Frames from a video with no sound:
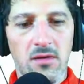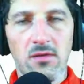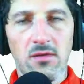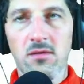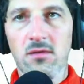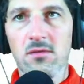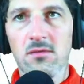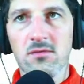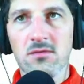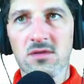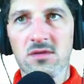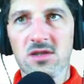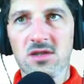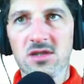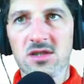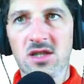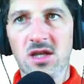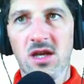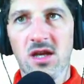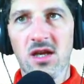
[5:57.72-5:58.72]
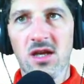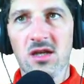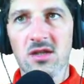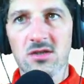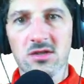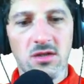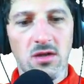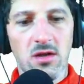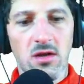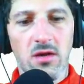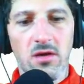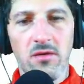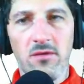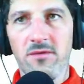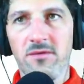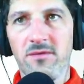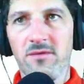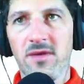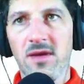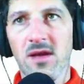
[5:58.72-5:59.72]
know, change of
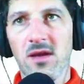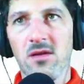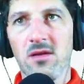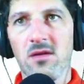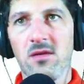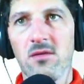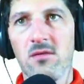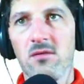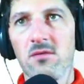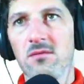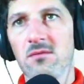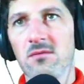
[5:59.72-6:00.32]
value